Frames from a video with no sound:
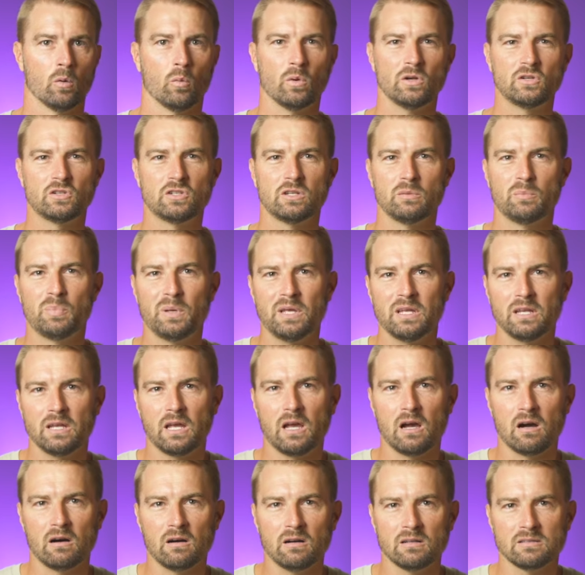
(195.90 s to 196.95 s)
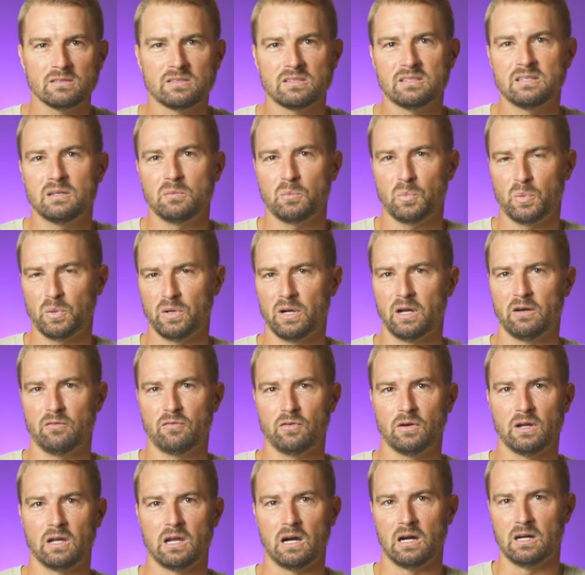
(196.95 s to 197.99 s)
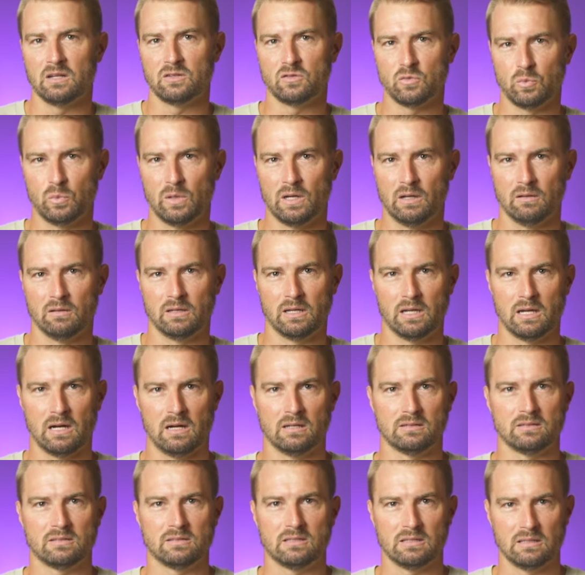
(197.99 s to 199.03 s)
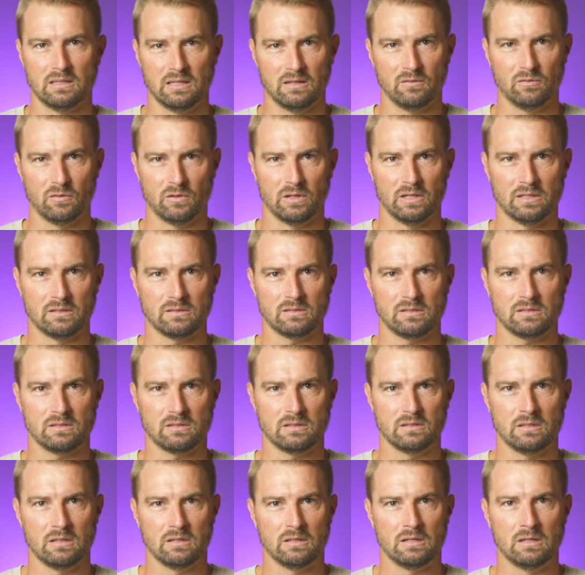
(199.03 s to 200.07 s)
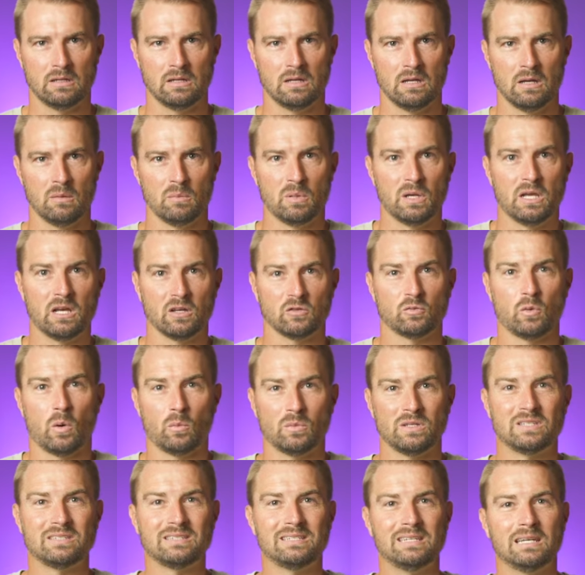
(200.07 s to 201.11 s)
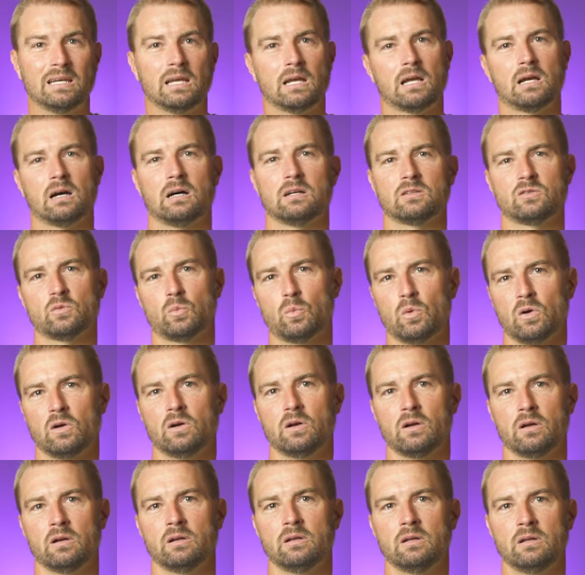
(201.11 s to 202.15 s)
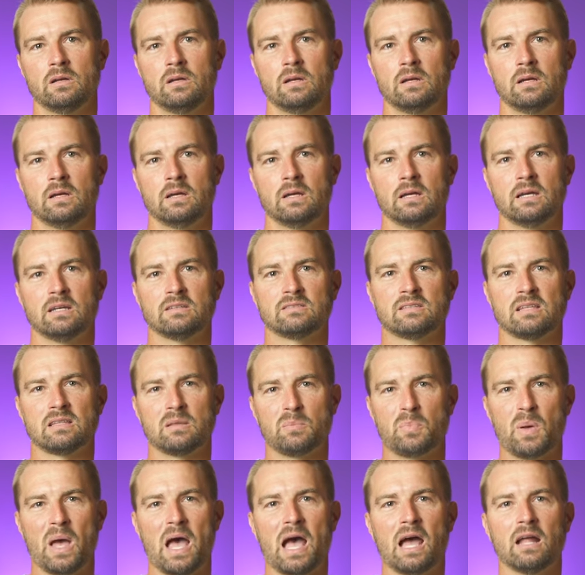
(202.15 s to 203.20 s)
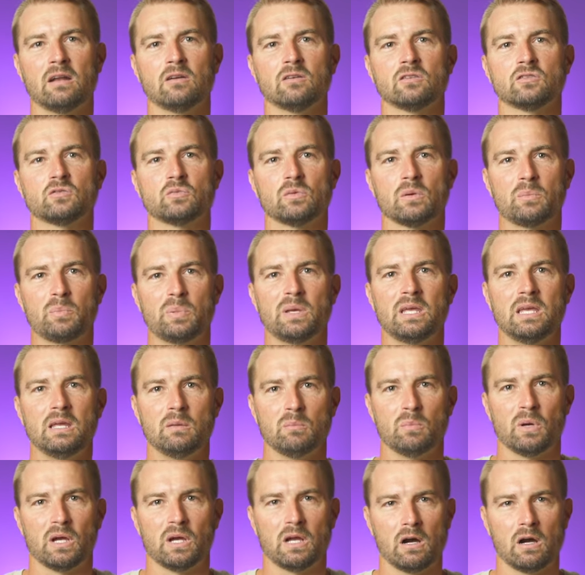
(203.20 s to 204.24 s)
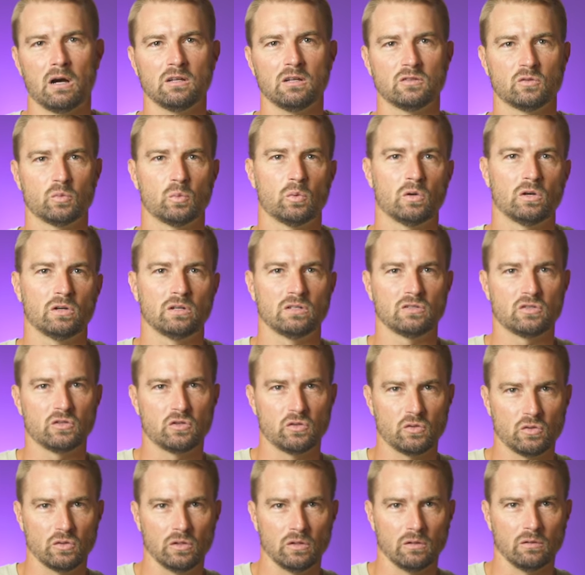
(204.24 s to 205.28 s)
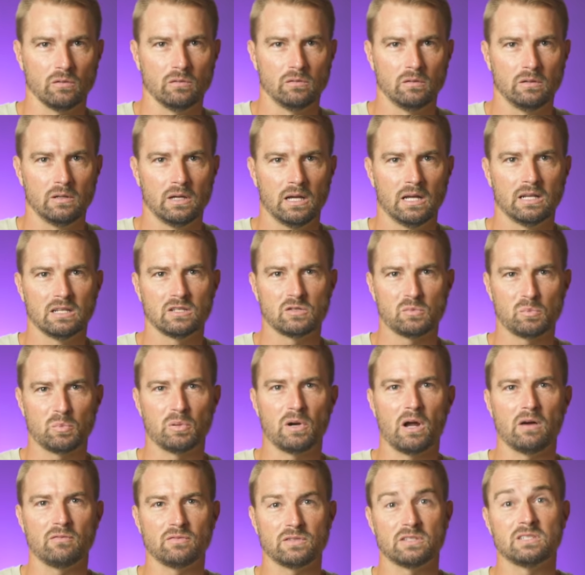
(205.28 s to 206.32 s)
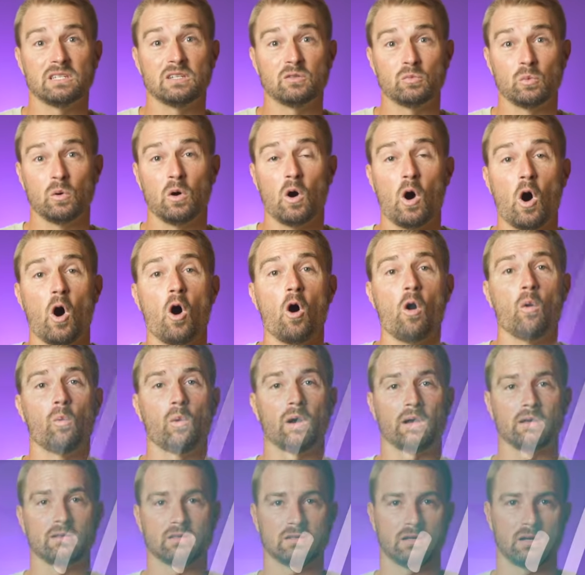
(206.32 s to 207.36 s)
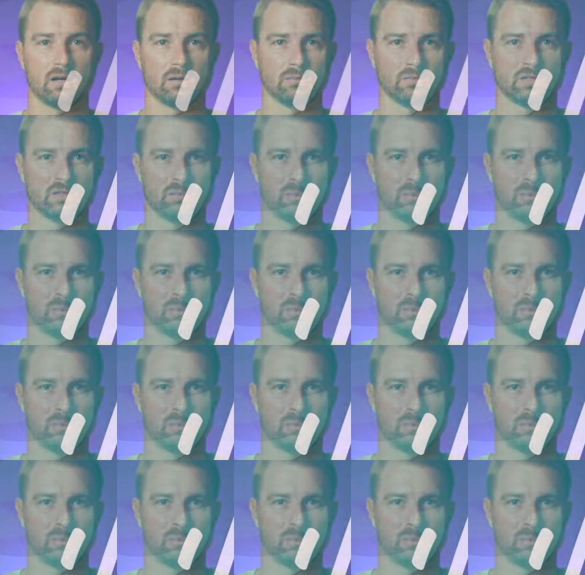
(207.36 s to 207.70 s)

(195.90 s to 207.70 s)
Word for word: We should be in constant prayer for God's will and God's deliverance. Because what we see in God's word is that the patterns repeat, but God's word is true, and his prophecies will always come